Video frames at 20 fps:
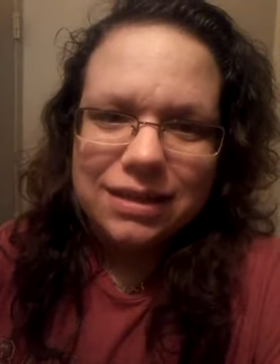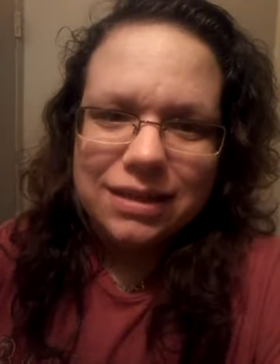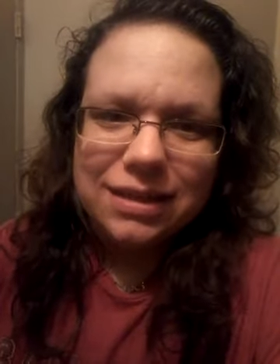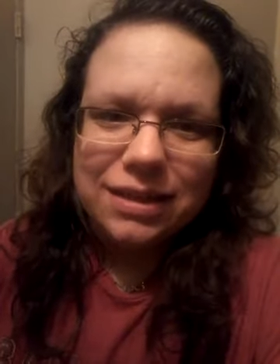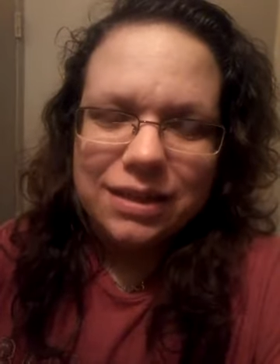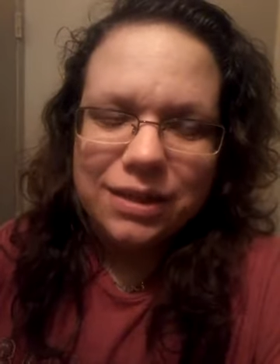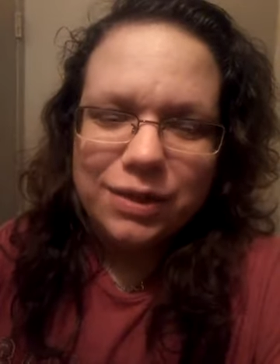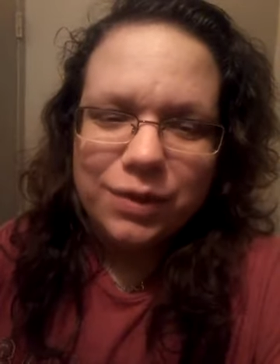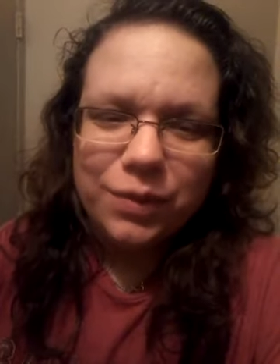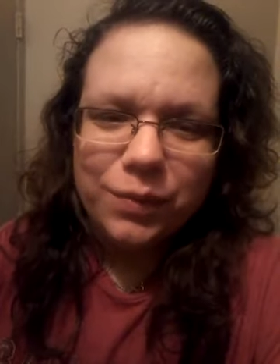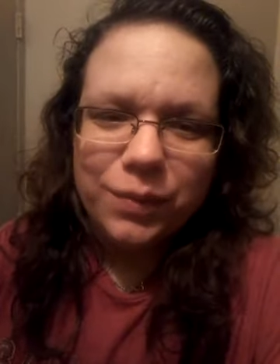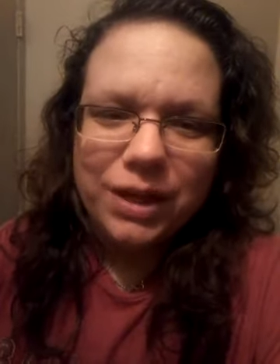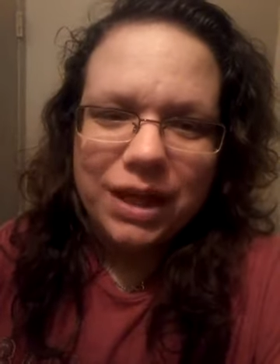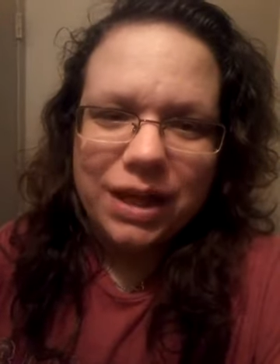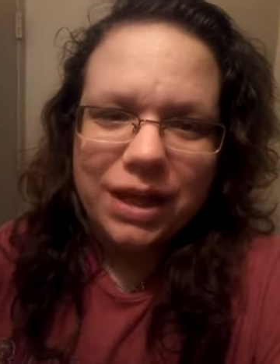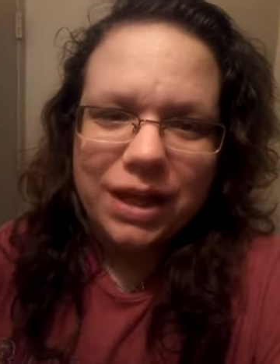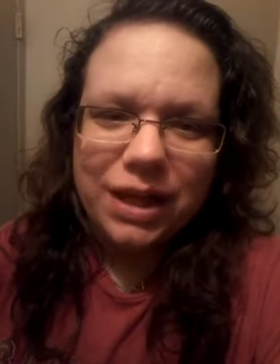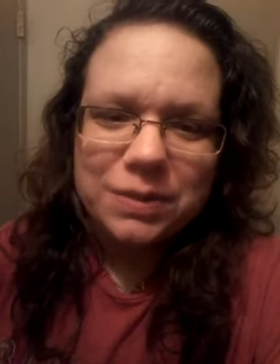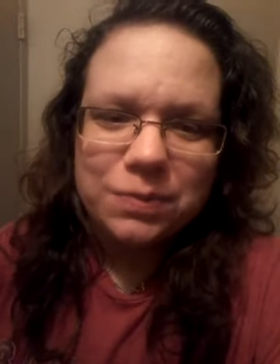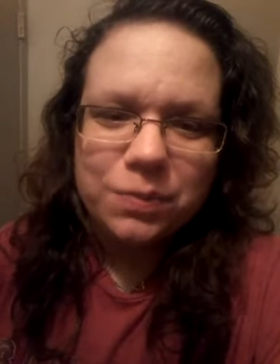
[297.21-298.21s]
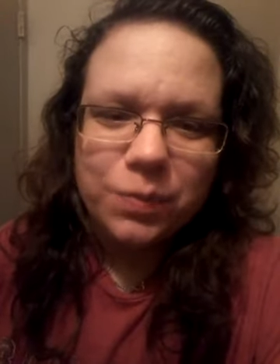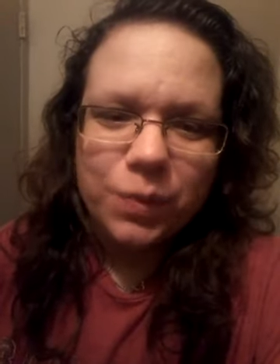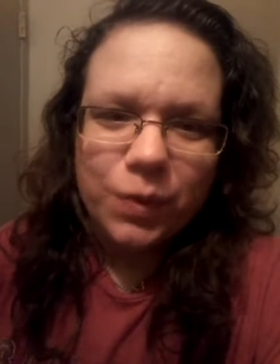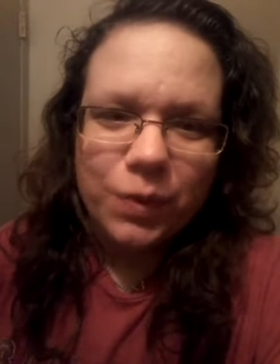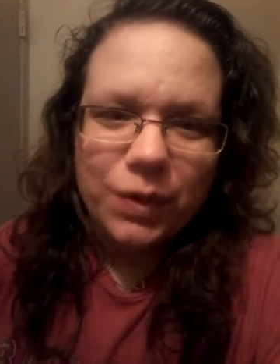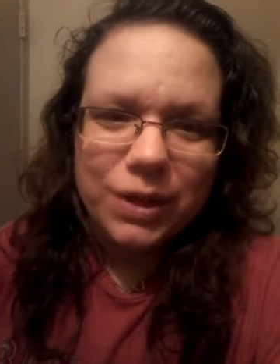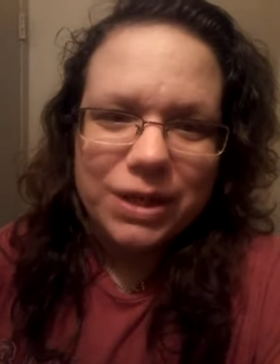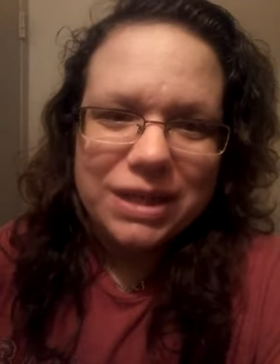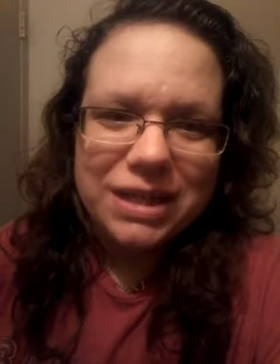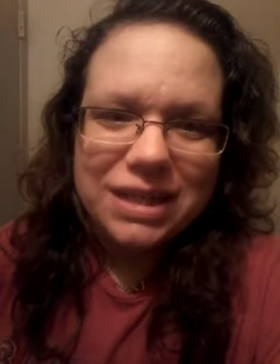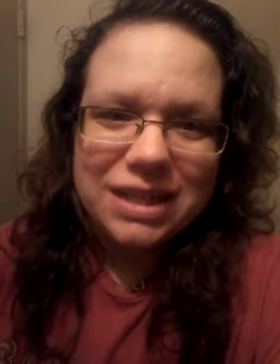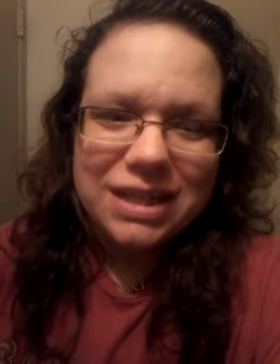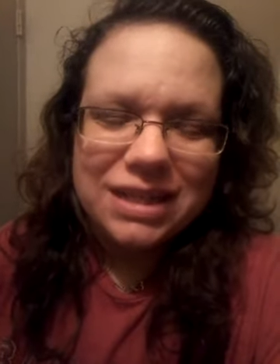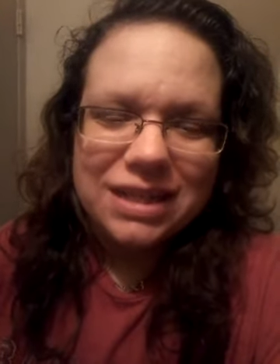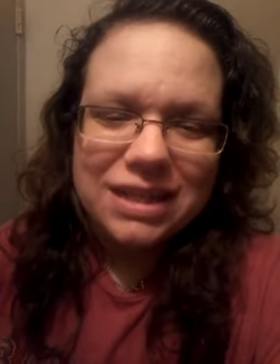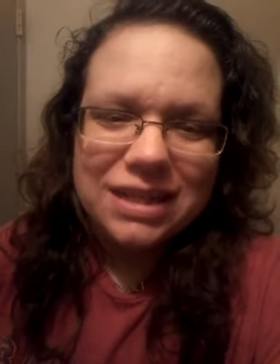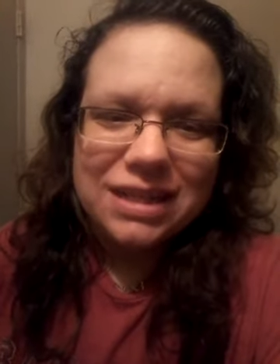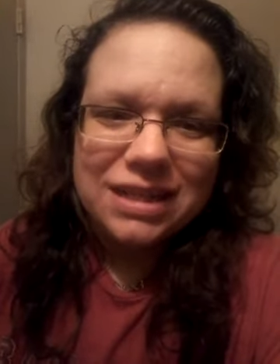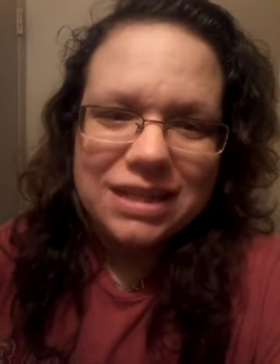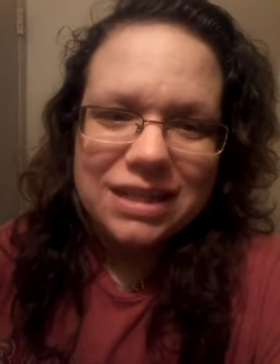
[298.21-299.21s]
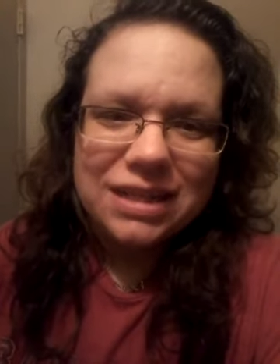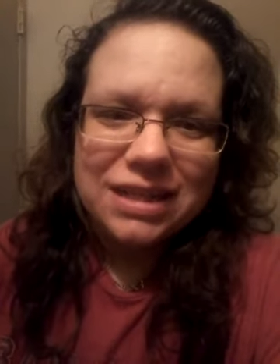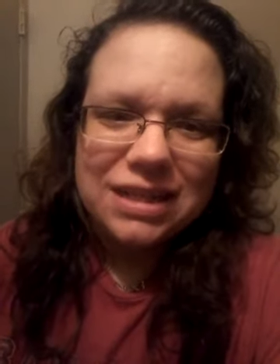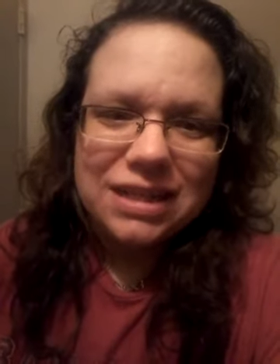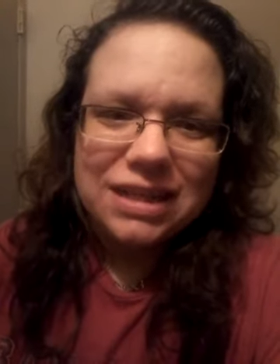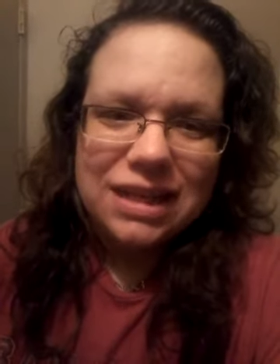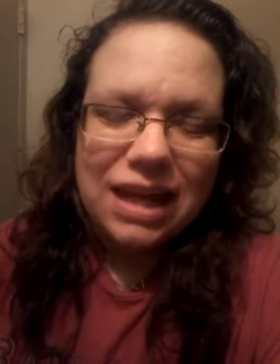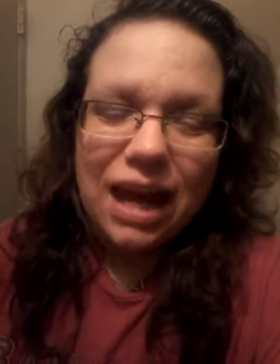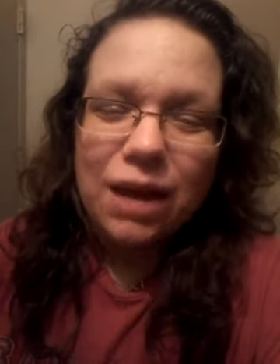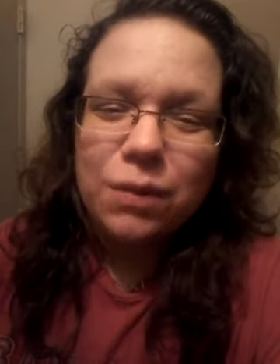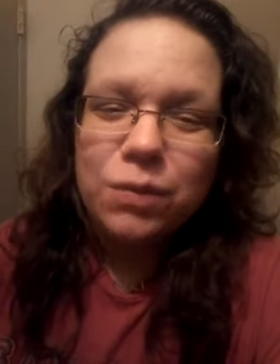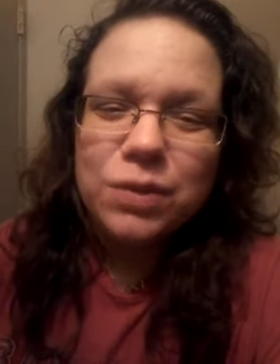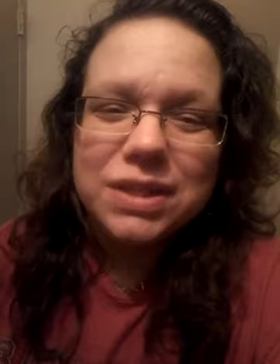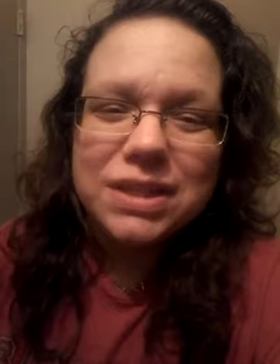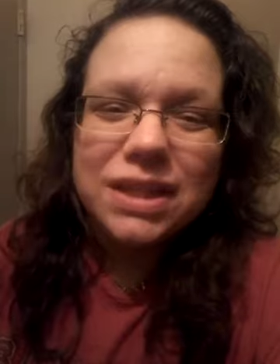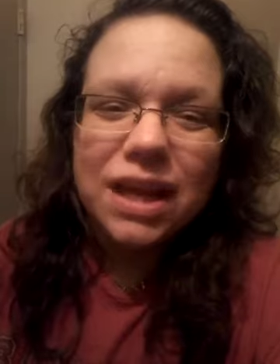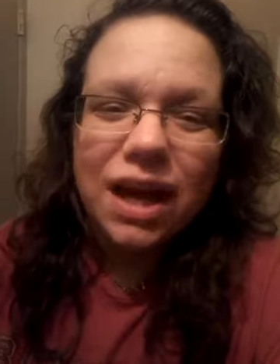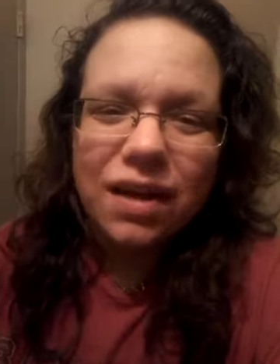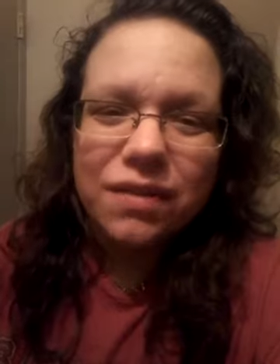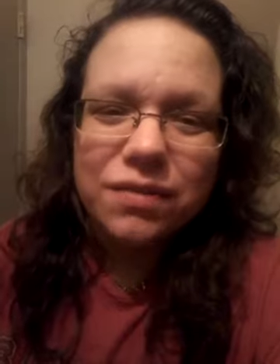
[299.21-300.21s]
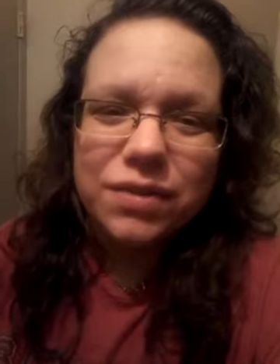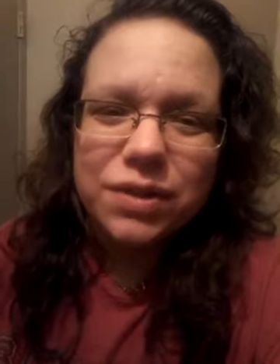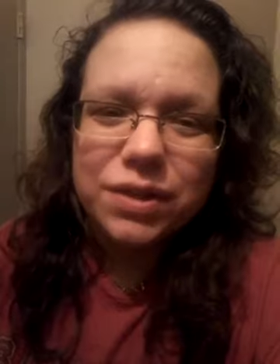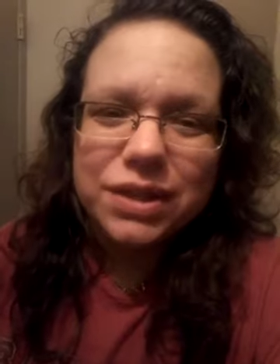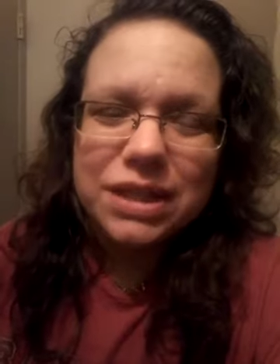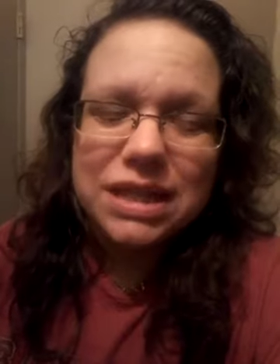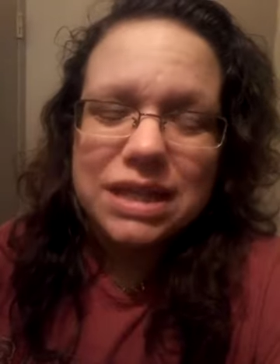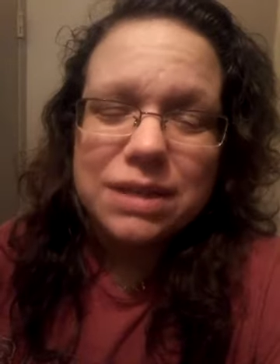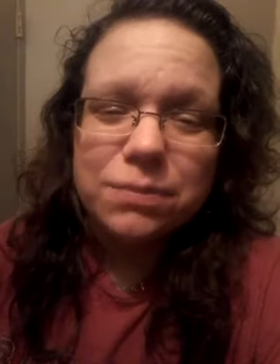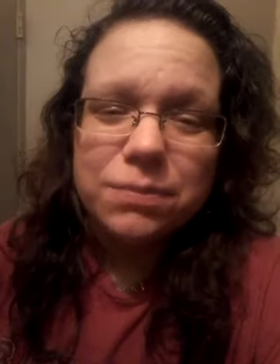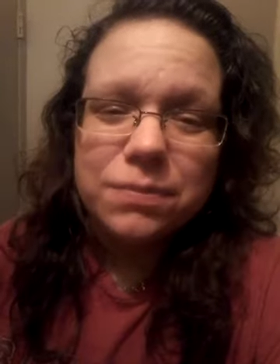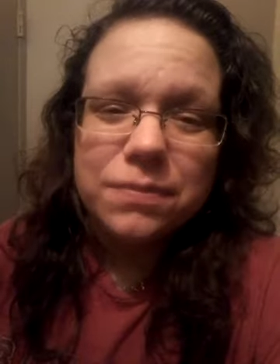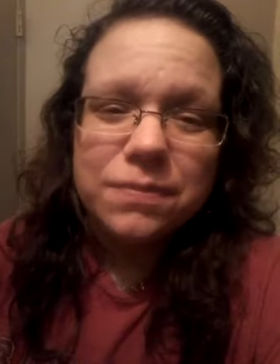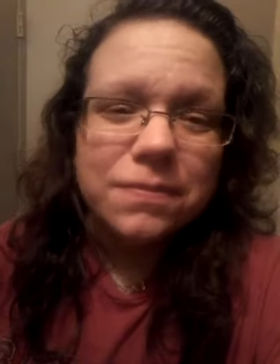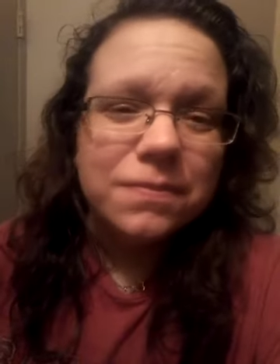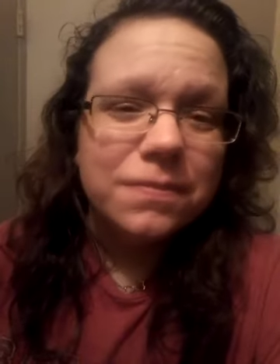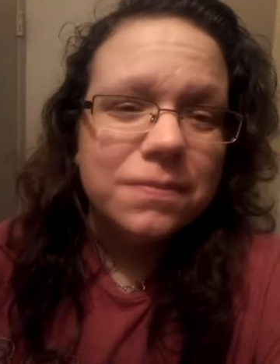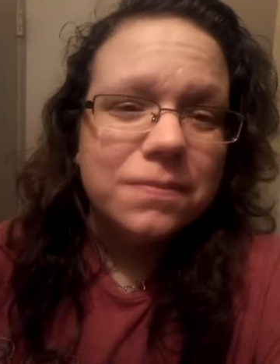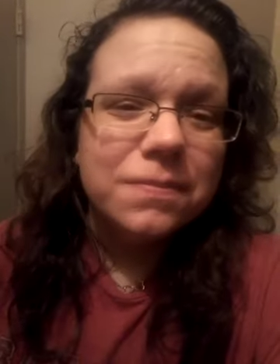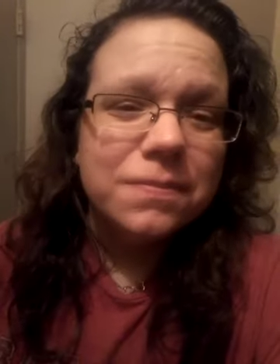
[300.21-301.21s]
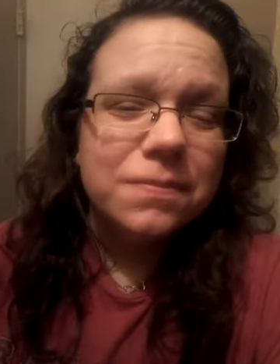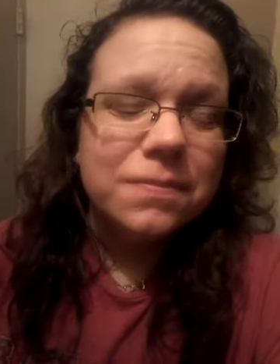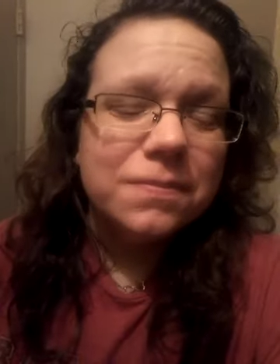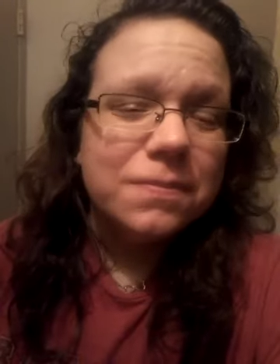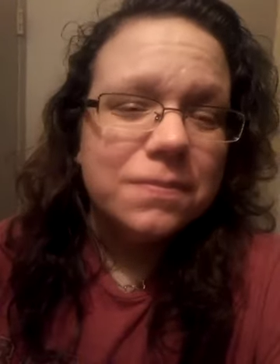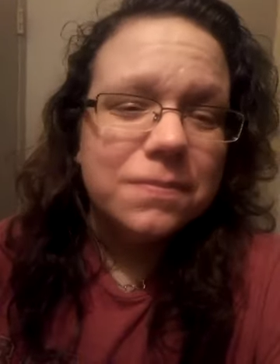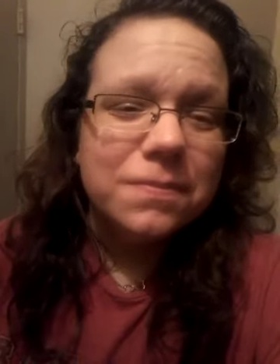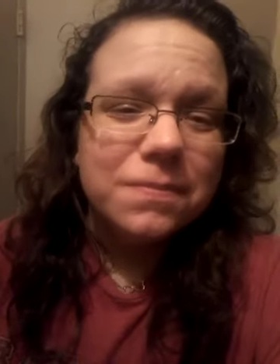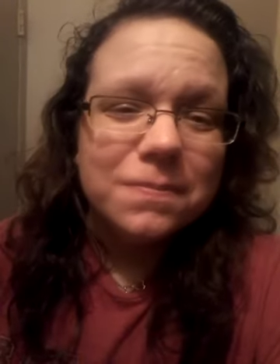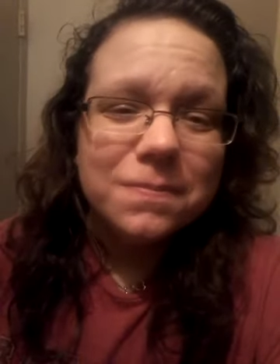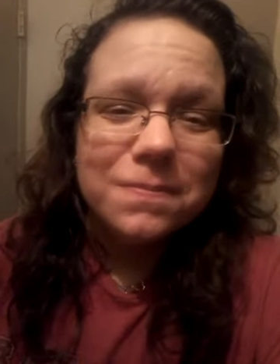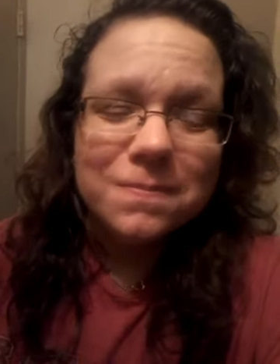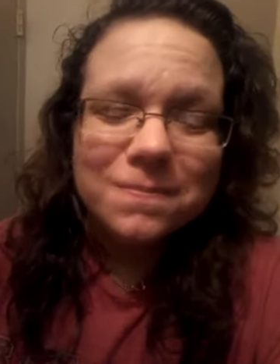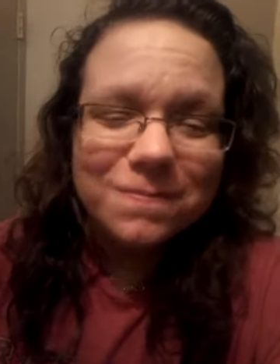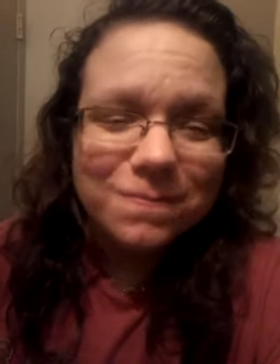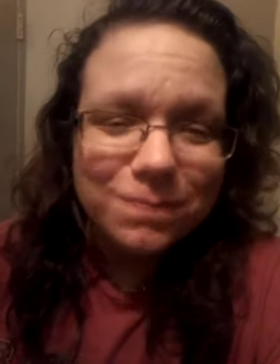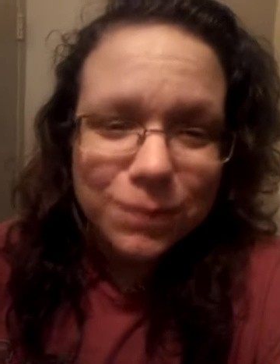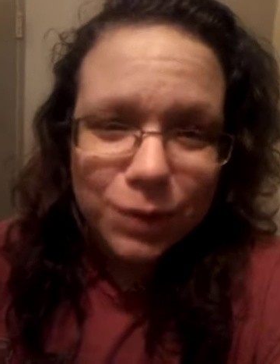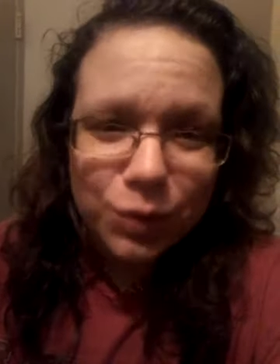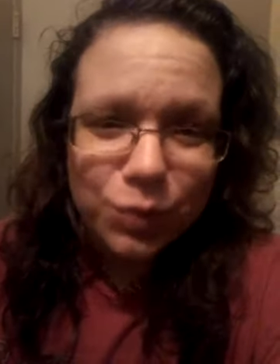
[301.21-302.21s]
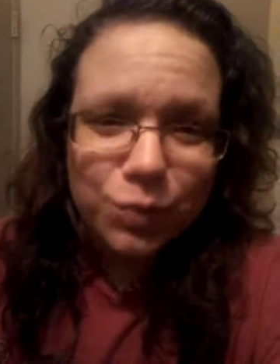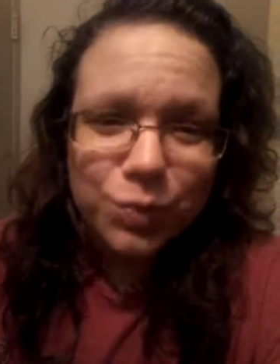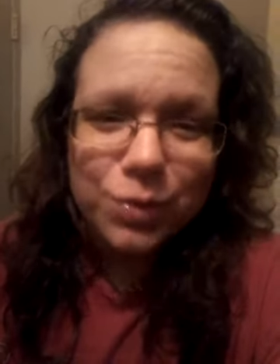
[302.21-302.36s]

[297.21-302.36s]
You know, when I was born, I was covered in poop.